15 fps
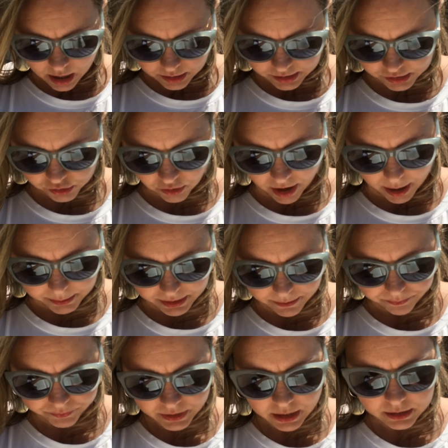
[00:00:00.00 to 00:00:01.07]
described it,
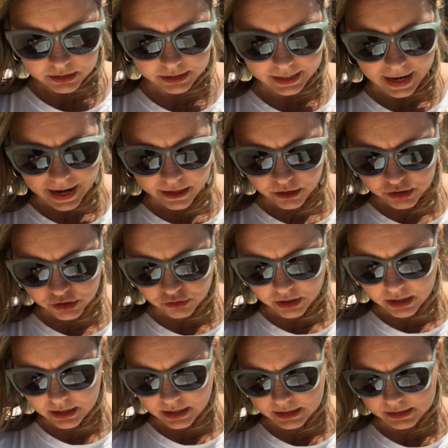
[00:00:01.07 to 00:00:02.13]
Decatur
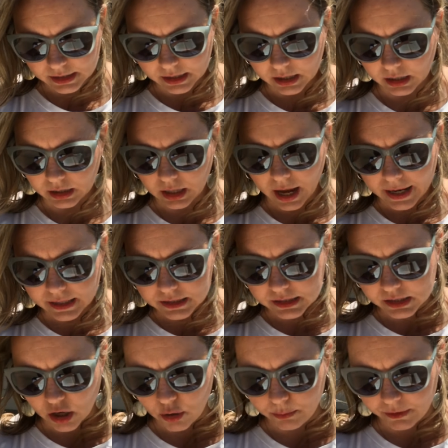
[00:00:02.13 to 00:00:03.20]
Street is a
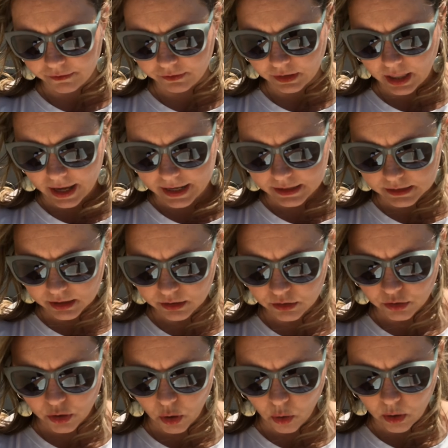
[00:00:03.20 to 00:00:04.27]
kaleidoscope of light,
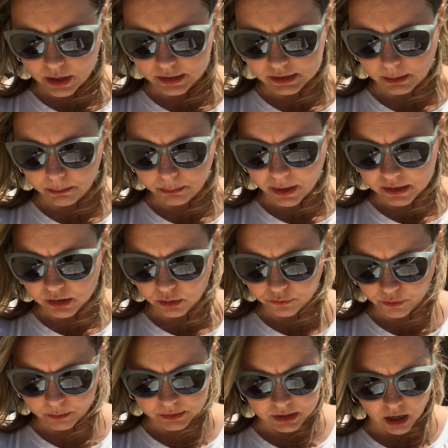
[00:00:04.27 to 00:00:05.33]
noise, and bustle
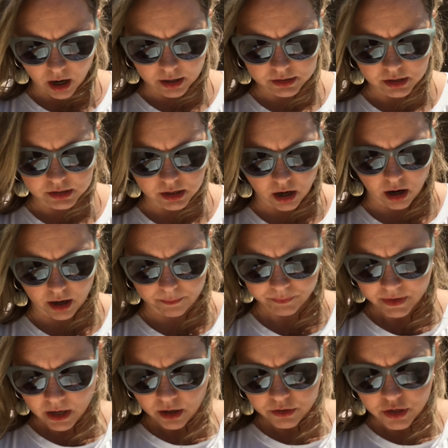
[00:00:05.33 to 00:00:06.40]
from dawn to dawn.
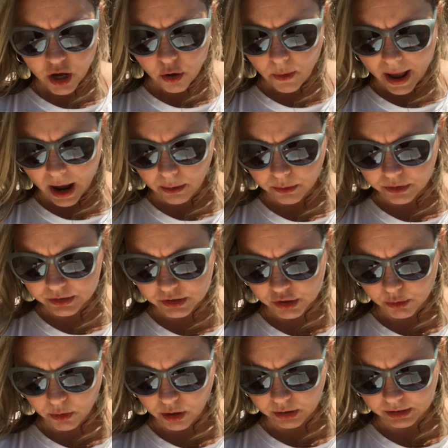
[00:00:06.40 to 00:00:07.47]
No hour is
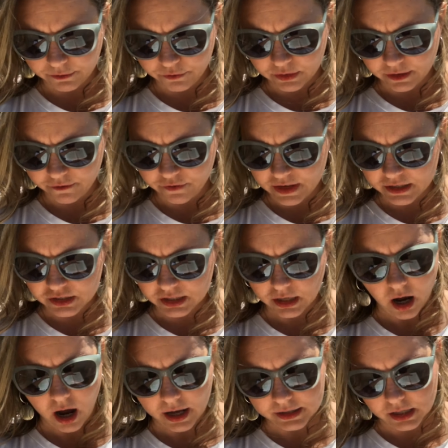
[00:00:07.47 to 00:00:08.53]
too early for the fish and
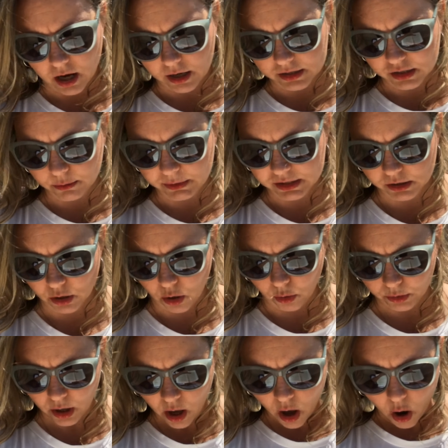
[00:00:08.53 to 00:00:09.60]
hot dogs to be sold,
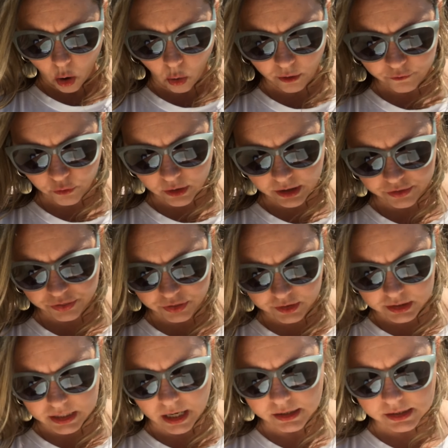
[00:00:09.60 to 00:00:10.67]
or for a
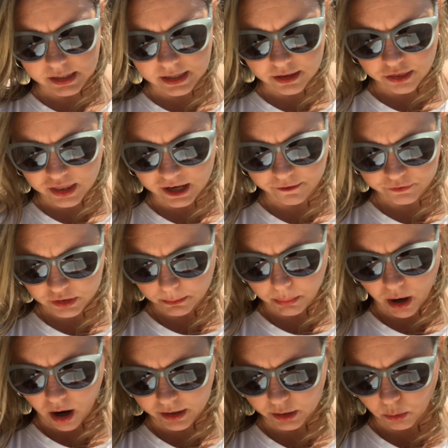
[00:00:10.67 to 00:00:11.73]
dusky thief to
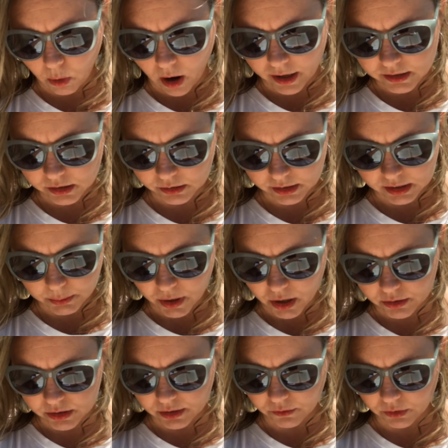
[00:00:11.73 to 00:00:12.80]
pawn a watch or
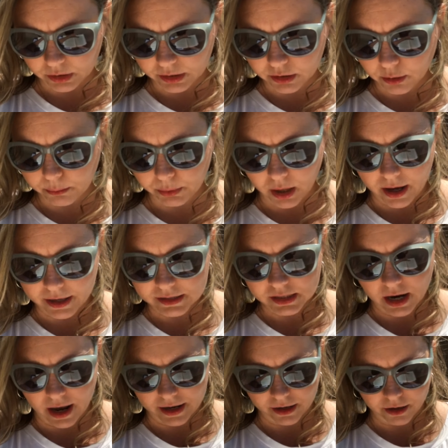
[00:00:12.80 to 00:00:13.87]
dispose of a little blind
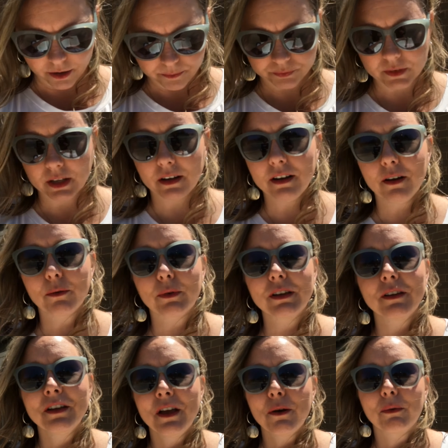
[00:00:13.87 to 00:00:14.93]
tiger. Oh, we
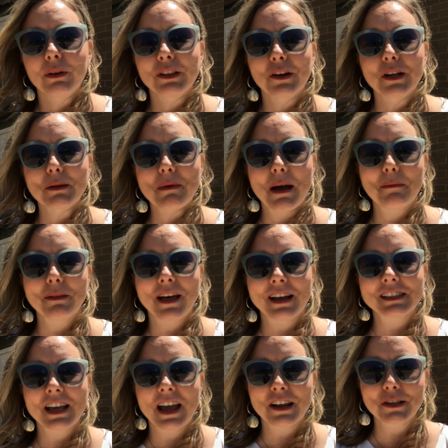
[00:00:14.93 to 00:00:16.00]
learned about blind
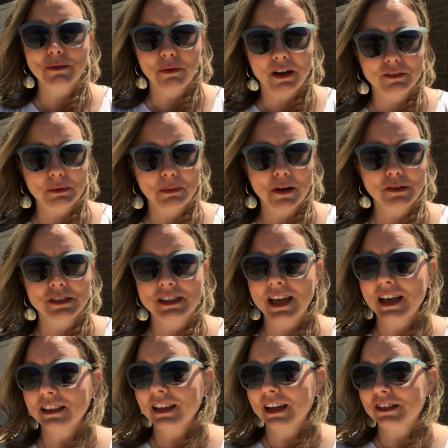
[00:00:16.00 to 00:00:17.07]
tigers. We'll have to post
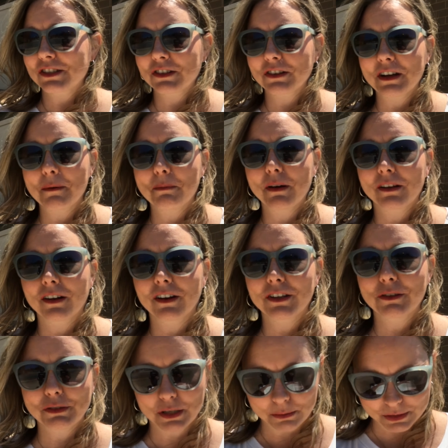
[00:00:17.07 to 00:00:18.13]
that lecture up on our
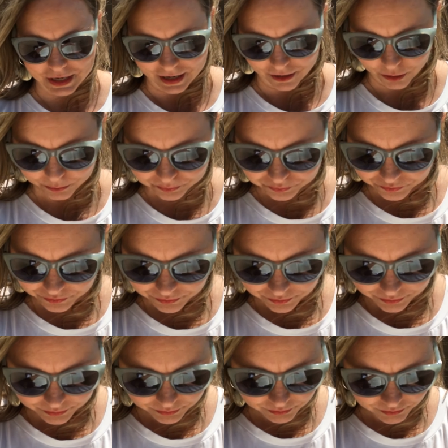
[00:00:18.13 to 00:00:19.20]
YouTube channel.
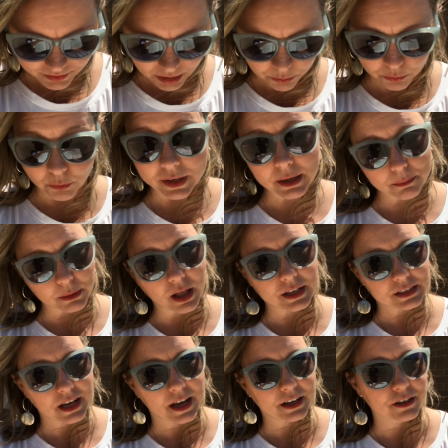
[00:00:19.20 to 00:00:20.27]
We have blind
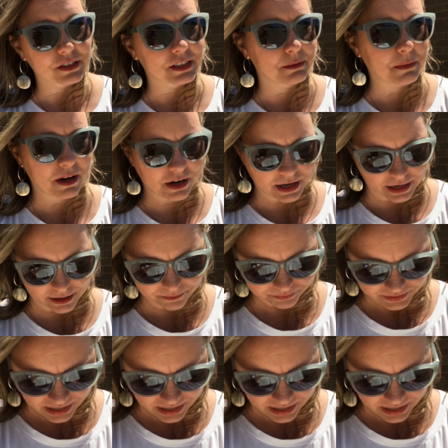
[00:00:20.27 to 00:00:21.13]
tigers in Marietta.